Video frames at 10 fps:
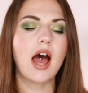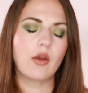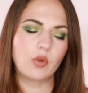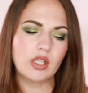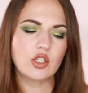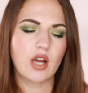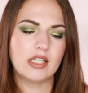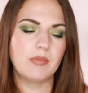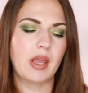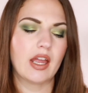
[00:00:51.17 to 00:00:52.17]
I really tried
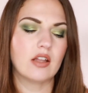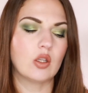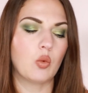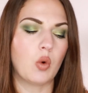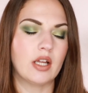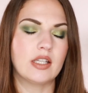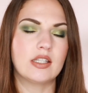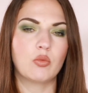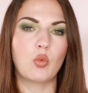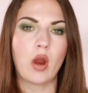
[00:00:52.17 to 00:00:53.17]
to pick out the
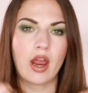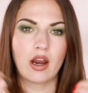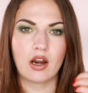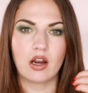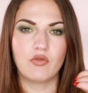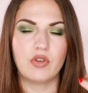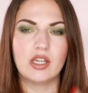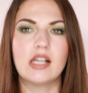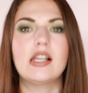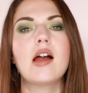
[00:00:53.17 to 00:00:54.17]
ones where
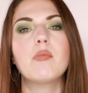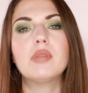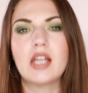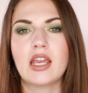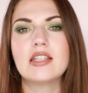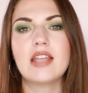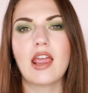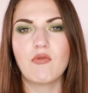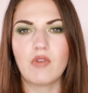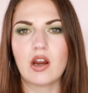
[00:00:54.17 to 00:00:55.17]
vanilla plays
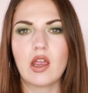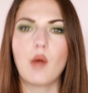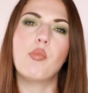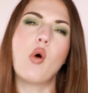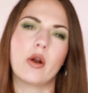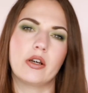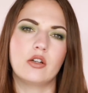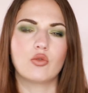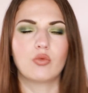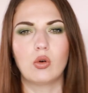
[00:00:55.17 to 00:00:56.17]
a very
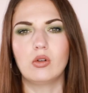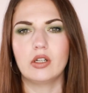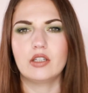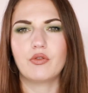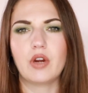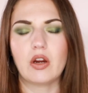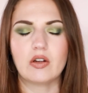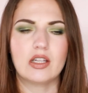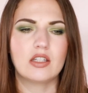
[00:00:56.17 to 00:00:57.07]
important role in the fragrance.